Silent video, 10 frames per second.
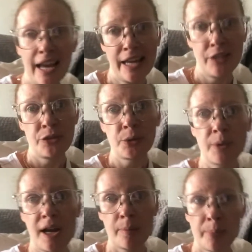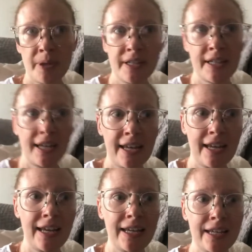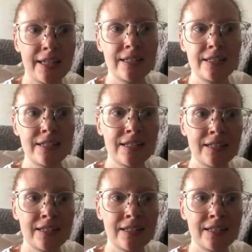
and threw up. And